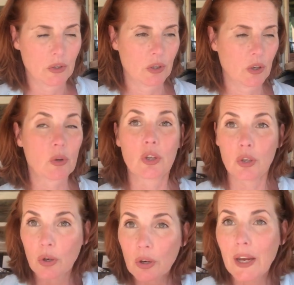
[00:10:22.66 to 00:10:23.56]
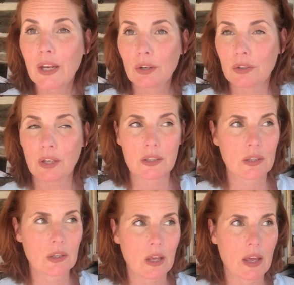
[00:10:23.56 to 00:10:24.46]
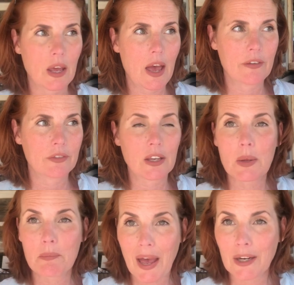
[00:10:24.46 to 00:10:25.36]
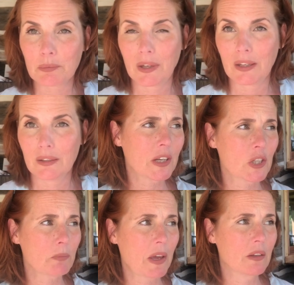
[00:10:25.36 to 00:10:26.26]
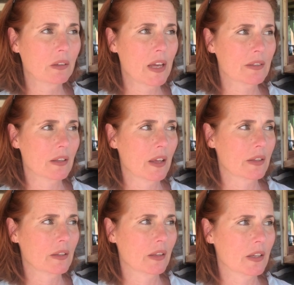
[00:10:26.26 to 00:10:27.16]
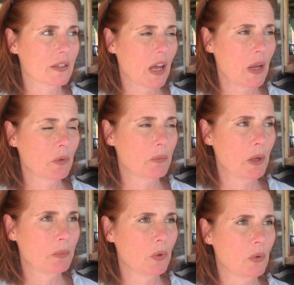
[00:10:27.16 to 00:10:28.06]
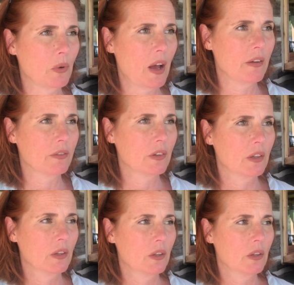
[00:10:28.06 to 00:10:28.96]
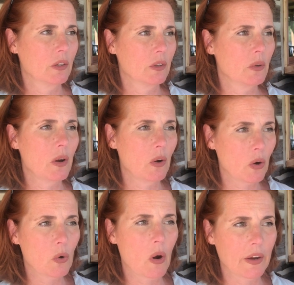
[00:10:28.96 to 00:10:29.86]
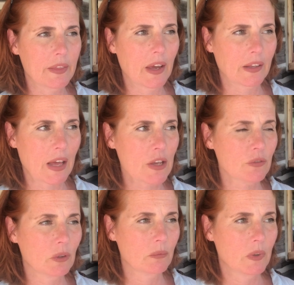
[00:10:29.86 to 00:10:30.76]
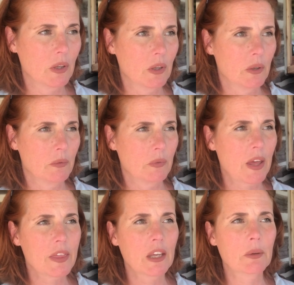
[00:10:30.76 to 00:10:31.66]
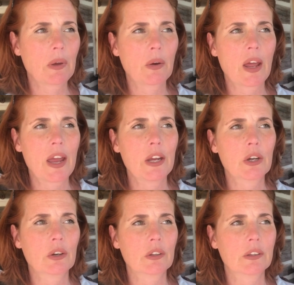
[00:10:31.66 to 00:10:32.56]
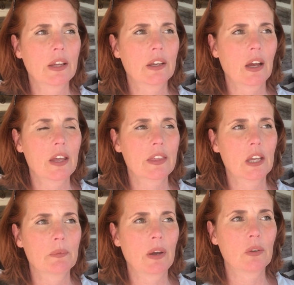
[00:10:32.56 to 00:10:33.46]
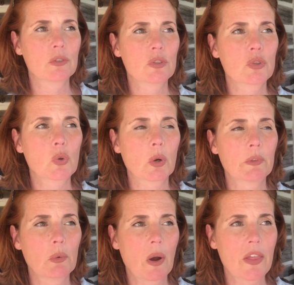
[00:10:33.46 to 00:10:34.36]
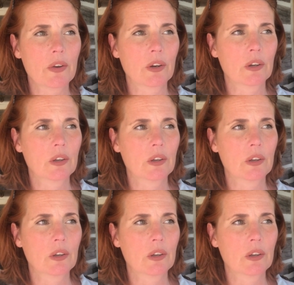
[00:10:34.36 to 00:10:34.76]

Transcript: You know, your anger doesn't have to impact me. And I spend less and less and less time with people who are in that classroom. I think about anger like I think about stormy weather.